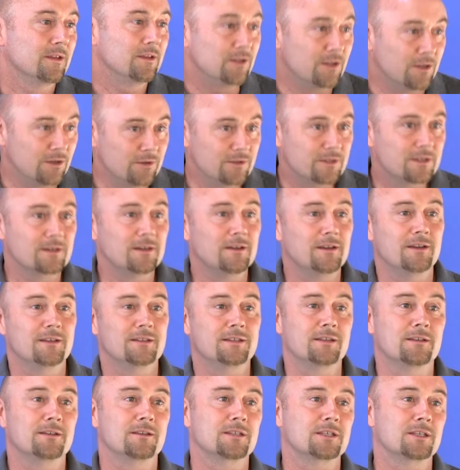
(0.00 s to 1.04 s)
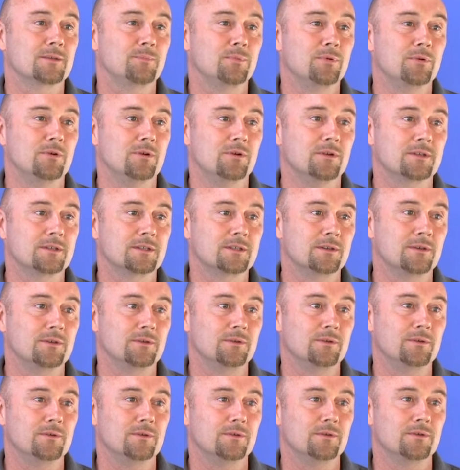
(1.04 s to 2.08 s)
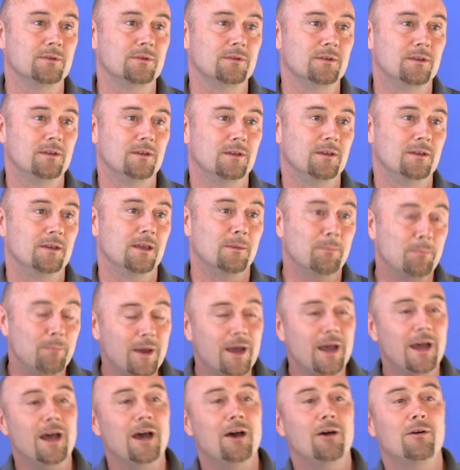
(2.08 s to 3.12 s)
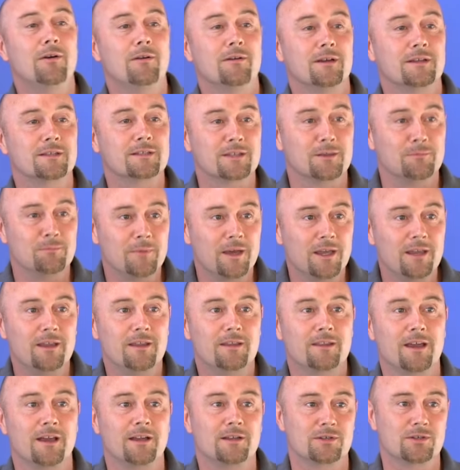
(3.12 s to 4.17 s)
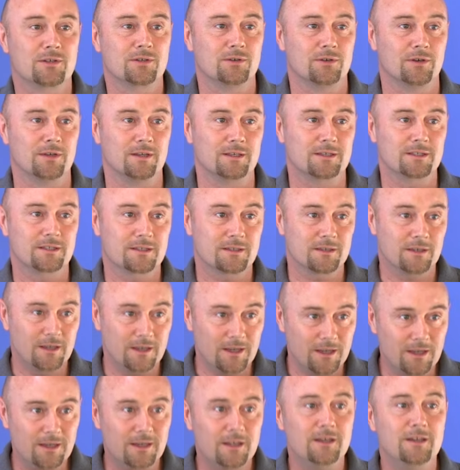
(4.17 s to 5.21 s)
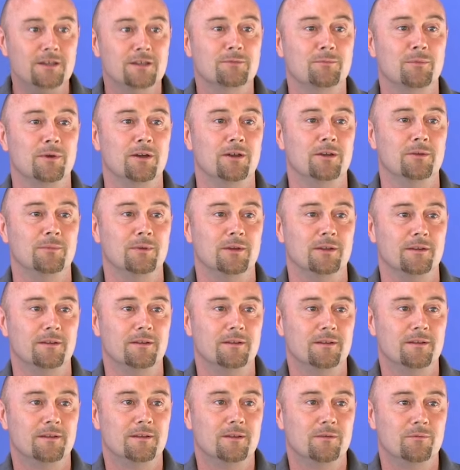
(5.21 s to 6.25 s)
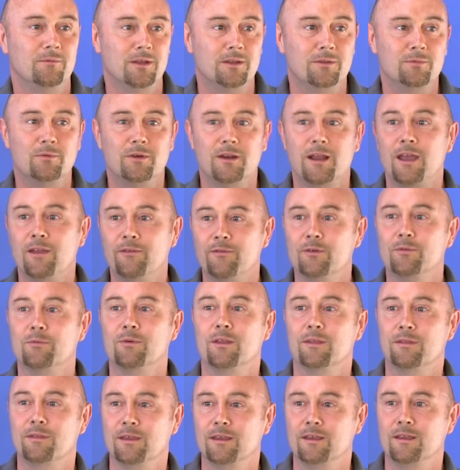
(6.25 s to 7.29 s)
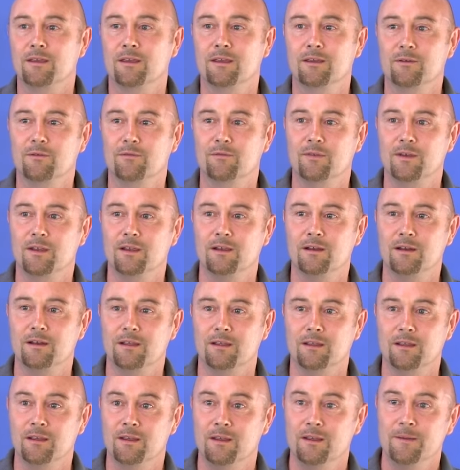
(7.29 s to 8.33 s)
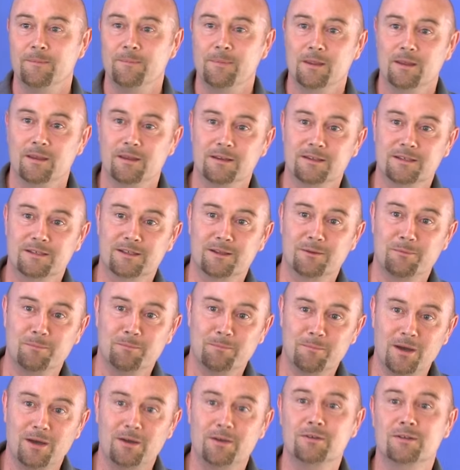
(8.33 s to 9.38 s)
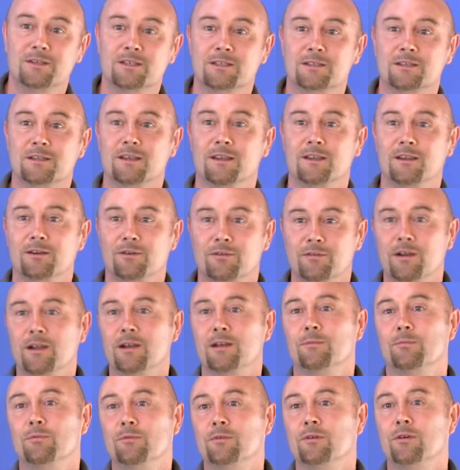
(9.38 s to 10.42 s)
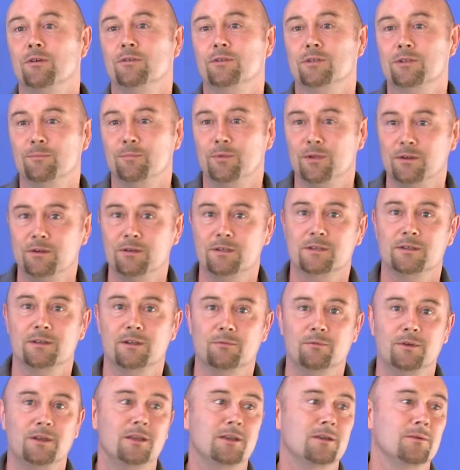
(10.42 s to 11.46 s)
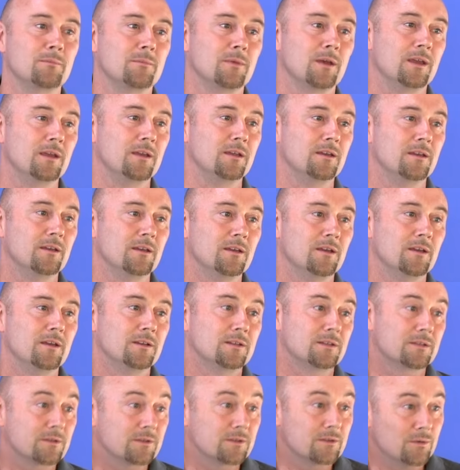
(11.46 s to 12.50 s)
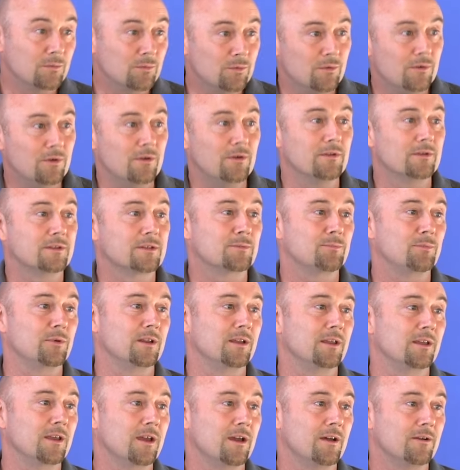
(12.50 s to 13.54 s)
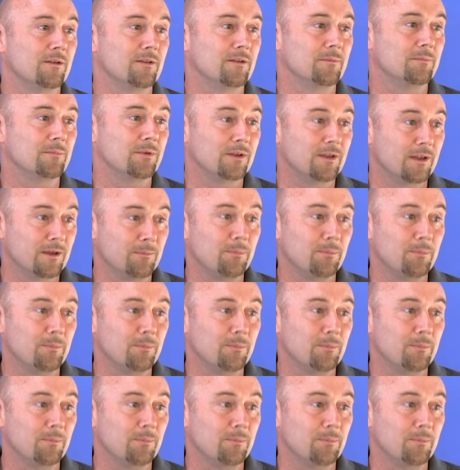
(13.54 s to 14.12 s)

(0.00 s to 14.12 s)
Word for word: utilizing the support to empower us to make that choice in each moment with whatever we're thinking and feeling is the most incredible contribution that we can make towards bringing out bringing